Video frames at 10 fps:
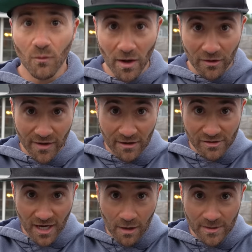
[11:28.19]
And while you're there,
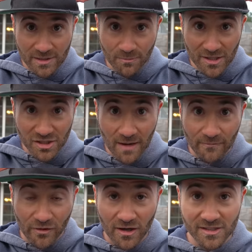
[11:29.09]
check out my spread
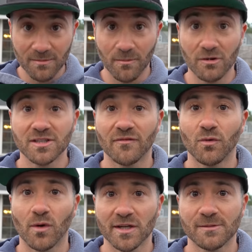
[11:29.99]
shop for custom merch if
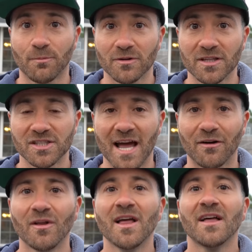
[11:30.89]
you want to support the
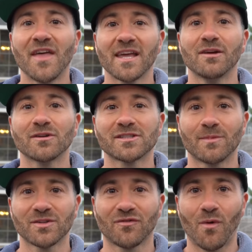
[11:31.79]
channel. Thank you all so
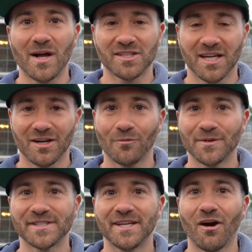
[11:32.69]
much for watching, and I hope
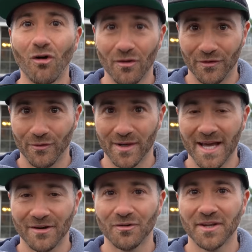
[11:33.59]
to see all of you
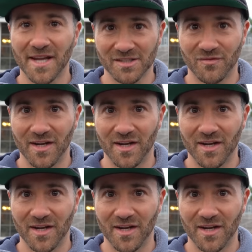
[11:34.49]
again on the next